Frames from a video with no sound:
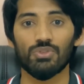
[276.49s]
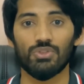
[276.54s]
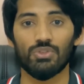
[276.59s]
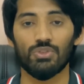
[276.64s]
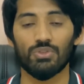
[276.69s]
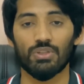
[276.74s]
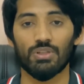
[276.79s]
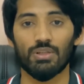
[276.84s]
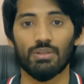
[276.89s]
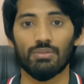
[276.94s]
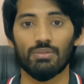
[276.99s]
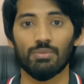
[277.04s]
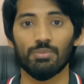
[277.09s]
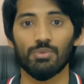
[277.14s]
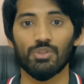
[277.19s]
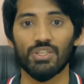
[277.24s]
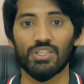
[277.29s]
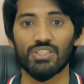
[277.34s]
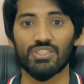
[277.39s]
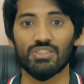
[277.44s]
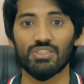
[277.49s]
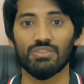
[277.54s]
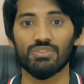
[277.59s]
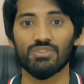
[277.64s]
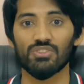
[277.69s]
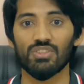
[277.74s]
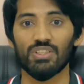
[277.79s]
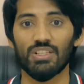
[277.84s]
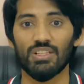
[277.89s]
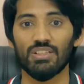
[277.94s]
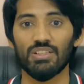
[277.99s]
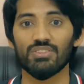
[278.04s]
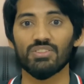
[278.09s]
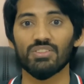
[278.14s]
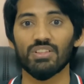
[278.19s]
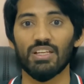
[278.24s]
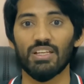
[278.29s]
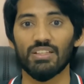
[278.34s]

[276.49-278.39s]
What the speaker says: your communication skills,